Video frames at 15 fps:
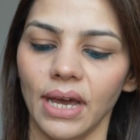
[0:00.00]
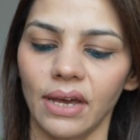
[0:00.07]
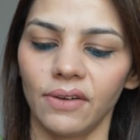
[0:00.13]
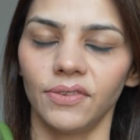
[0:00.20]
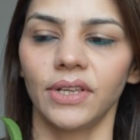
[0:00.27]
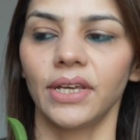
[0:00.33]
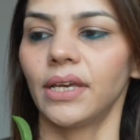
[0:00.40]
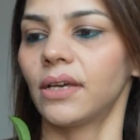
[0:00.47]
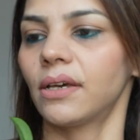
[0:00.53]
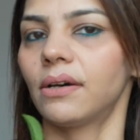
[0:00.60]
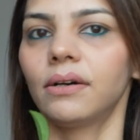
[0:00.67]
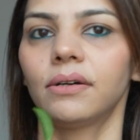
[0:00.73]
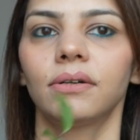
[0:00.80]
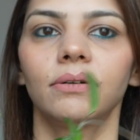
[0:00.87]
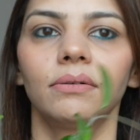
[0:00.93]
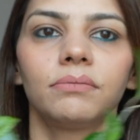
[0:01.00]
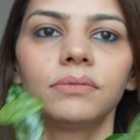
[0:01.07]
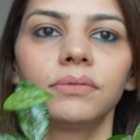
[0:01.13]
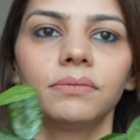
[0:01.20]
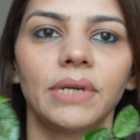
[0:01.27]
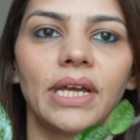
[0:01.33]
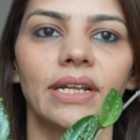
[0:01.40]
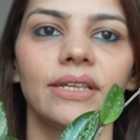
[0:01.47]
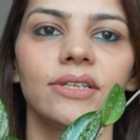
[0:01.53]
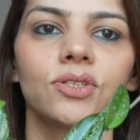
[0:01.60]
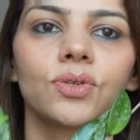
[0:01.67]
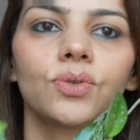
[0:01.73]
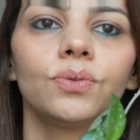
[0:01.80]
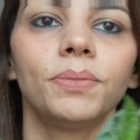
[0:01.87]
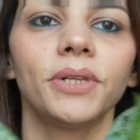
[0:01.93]
have like at
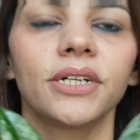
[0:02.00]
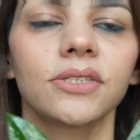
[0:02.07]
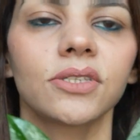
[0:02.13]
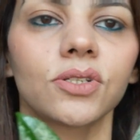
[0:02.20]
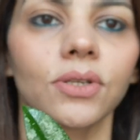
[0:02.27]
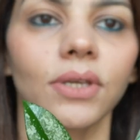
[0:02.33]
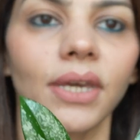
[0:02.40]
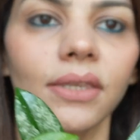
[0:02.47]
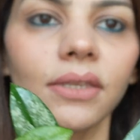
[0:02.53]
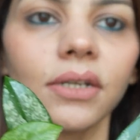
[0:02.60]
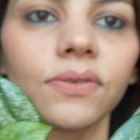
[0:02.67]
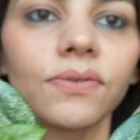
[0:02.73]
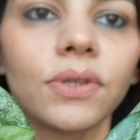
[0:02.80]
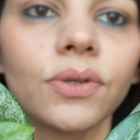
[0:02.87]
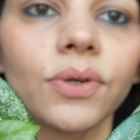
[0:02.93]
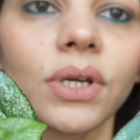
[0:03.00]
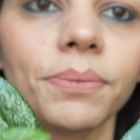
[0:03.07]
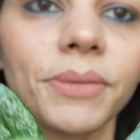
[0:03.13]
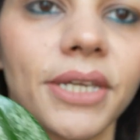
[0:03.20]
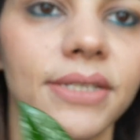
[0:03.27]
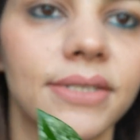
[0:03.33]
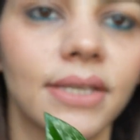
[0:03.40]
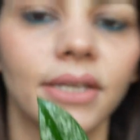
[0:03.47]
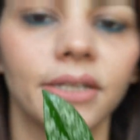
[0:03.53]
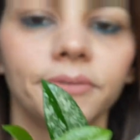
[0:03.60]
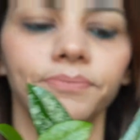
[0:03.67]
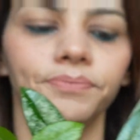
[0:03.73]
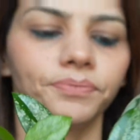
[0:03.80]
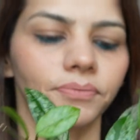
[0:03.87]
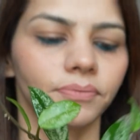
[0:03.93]
least 2 plants together. It will look
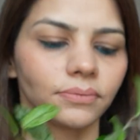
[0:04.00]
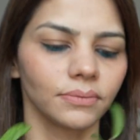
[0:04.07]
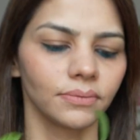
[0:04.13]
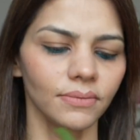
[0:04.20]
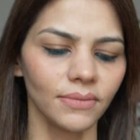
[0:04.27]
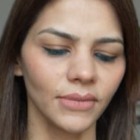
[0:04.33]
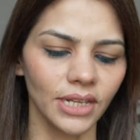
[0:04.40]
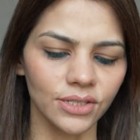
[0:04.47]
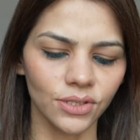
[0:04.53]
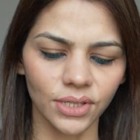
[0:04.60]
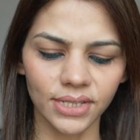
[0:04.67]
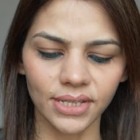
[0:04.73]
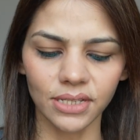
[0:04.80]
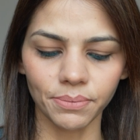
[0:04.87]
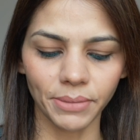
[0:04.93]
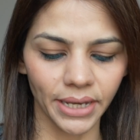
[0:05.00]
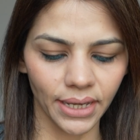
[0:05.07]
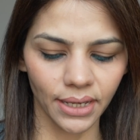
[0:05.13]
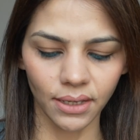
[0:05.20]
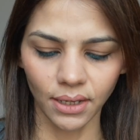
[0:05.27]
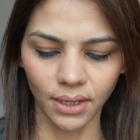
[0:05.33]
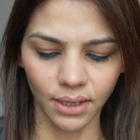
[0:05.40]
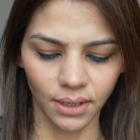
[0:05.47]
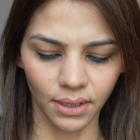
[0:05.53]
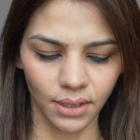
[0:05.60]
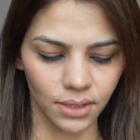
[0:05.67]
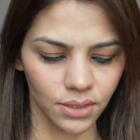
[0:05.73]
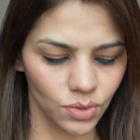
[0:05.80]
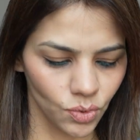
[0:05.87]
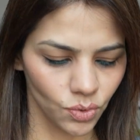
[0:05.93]
amazing. So this is my
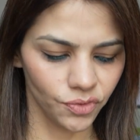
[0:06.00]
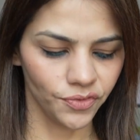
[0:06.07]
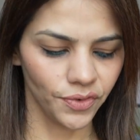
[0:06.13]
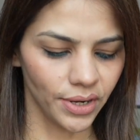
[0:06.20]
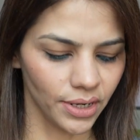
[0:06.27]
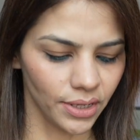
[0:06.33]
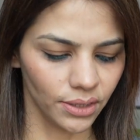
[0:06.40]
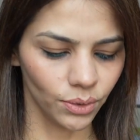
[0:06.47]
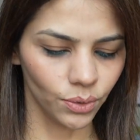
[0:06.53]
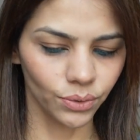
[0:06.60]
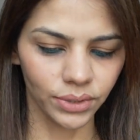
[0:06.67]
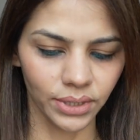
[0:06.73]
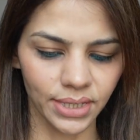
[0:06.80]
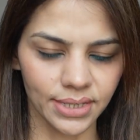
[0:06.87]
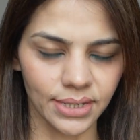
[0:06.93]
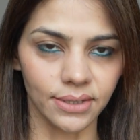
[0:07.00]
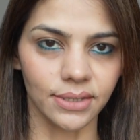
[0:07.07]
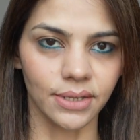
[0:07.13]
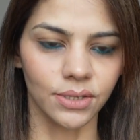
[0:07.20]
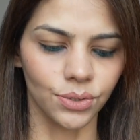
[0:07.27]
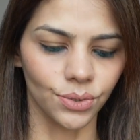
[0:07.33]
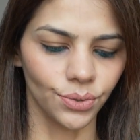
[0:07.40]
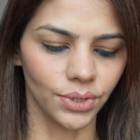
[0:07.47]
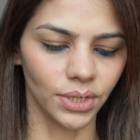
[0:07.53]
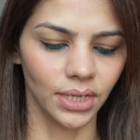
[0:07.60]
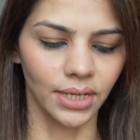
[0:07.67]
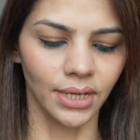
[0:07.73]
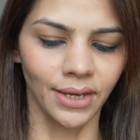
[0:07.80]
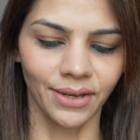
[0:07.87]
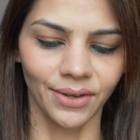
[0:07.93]
so far only success
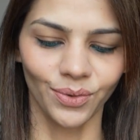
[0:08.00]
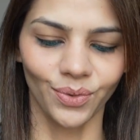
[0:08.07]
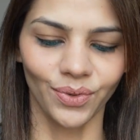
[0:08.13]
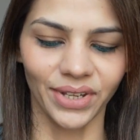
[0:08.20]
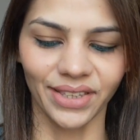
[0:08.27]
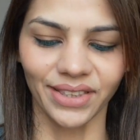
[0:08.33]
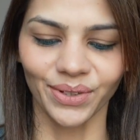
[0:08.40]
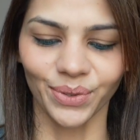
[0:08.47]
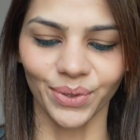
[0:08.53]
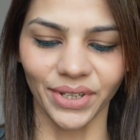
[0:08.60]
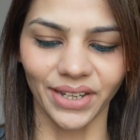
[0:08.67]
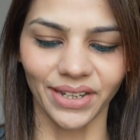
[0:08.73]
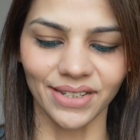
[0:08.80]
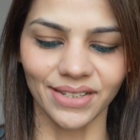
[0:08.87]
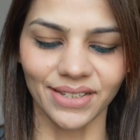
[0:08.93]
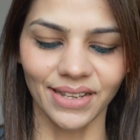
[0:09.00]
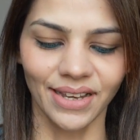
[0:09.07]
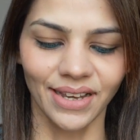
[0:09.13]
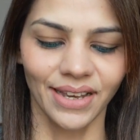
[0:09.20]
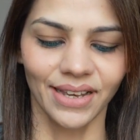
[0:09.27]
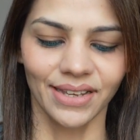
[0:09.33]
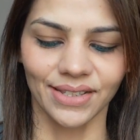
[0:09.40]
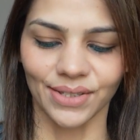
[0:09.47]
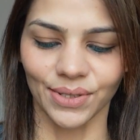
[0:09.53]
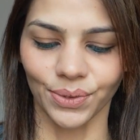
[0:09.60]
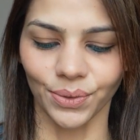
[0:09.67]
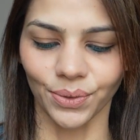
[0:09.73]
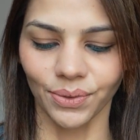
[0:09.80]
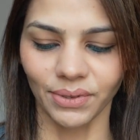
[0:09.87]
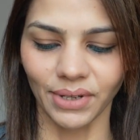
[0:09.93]
story with Hoyas.
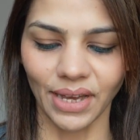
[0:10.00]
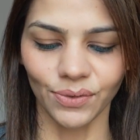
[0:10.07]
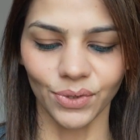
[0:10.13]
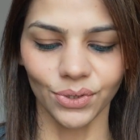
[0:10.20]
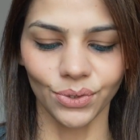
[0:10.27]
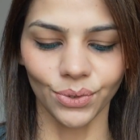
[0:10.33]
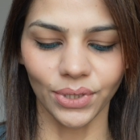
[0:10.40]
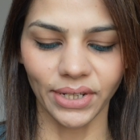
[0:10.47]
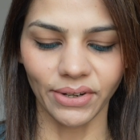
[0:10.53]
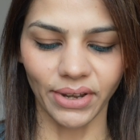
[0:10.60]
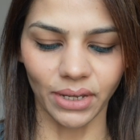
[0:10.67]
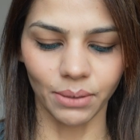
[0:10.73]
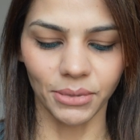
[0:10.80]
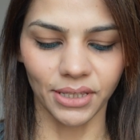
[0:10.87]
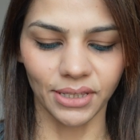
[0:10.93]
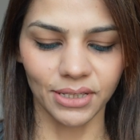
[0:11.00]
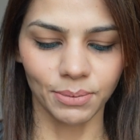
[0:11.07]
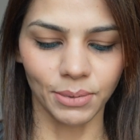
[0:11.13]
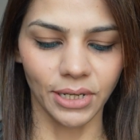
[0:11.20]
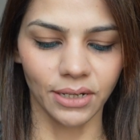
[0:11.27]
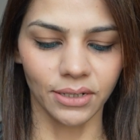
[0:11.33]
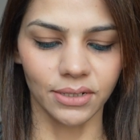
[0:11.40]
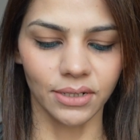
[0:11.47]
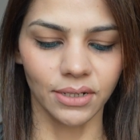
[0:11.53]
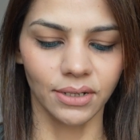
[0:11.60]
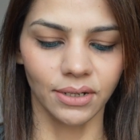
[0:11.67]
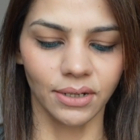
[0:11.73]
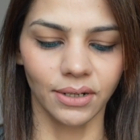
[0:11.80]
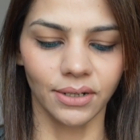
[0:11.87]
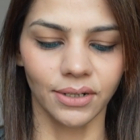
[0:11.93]
So I would totally recommend this plant
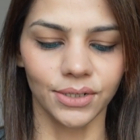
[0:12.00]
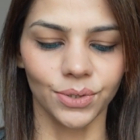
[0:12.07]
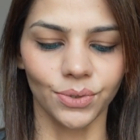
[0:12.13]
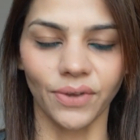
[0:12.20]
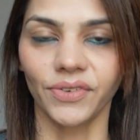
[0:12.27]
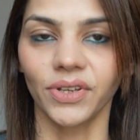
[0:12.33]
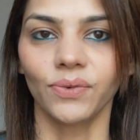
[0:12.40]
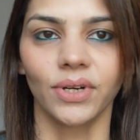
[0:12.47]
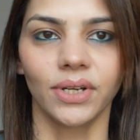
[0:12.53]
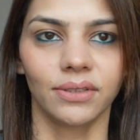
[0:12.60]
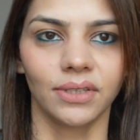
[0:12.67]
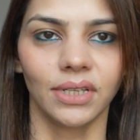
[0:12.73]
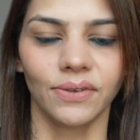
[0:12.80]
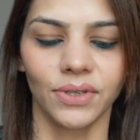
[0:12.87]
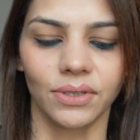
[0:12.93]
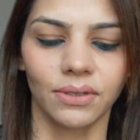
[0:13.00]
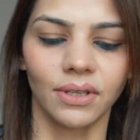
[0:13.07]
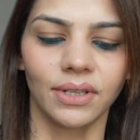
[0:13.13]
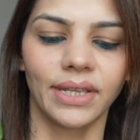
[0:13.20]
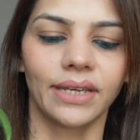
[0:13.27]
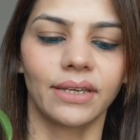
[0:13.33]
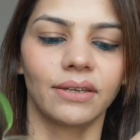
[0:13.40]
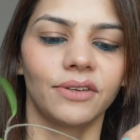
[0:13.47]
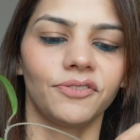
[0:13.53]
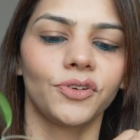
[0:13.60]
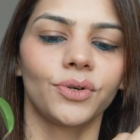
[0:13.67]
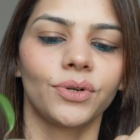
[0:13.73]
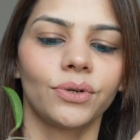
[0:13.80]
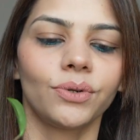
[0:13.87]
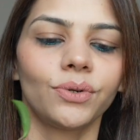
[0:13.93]
to everyone, even like
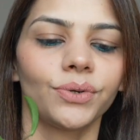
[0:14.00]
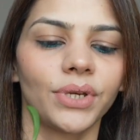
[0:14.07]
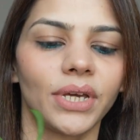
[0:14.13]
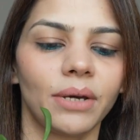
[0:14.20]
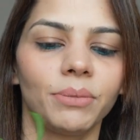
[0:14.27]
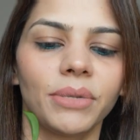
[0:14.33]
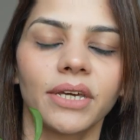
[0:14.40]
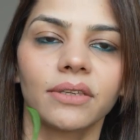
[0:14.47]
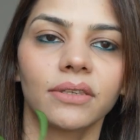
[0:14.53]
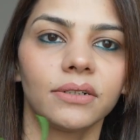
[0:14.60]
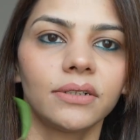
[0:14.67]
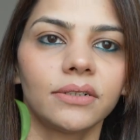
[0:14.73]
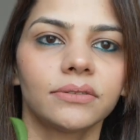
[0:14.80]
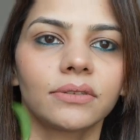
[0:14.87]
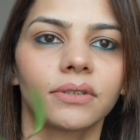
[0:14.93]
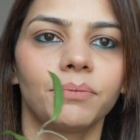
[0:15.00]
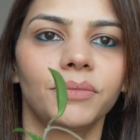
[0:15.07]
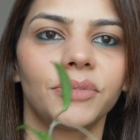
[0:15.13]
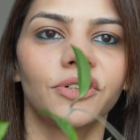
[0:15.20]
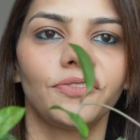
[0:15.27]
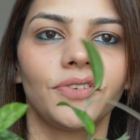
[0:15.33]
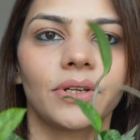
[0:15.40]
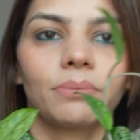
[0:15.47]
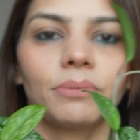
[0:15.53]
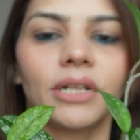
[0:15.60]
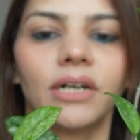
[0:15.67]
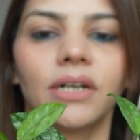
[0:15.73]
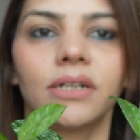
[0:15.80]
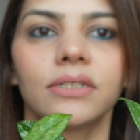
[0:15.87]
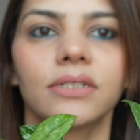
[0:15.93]
if you're a Hoya beginner. Perfect
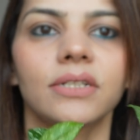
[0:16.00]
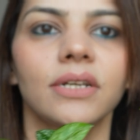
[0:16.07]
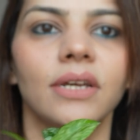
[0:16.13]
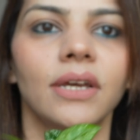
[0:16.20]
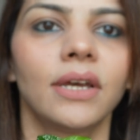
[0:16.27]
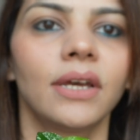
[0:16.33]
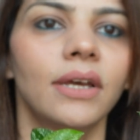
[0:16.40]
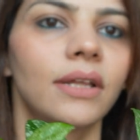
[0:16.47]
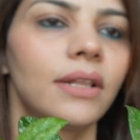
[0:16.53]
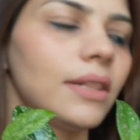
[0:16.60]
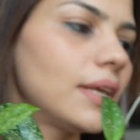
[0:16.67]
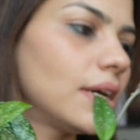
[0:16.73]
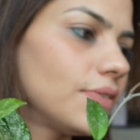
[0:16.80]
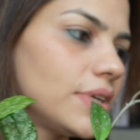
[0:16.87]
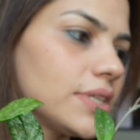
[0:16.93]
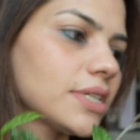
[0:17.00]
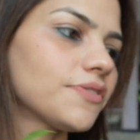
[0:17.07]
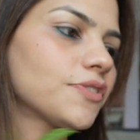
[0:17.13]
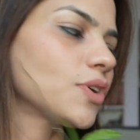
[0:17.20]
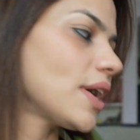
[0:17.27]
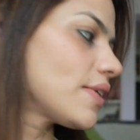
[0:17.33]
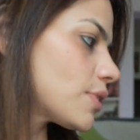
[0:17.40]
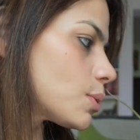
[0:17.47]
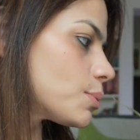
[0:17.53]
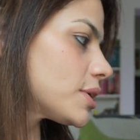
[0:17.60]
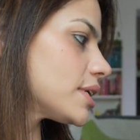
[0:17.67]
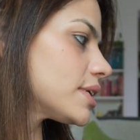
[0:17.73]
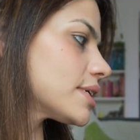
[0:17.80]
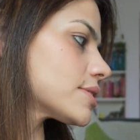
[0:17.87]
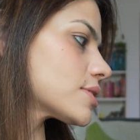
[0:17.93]
plant, love it. If you have
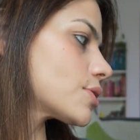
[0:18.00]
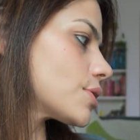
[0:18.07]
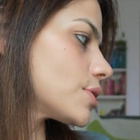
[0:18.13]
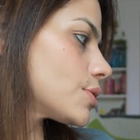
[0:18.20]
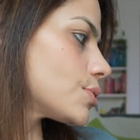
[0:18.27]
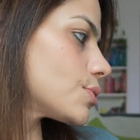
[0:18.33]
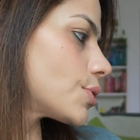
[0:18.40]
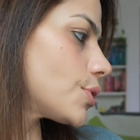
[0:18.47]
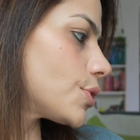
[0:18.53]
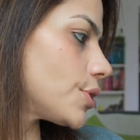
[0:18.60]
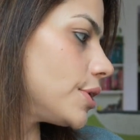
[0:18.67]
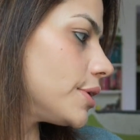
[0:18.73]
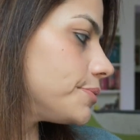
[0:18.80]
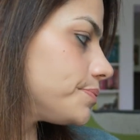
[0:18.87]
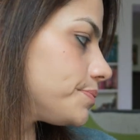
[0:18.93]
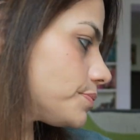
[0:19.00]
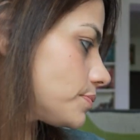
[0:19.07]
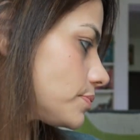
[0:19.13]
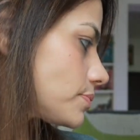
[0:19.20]
humidity, it's going to do good.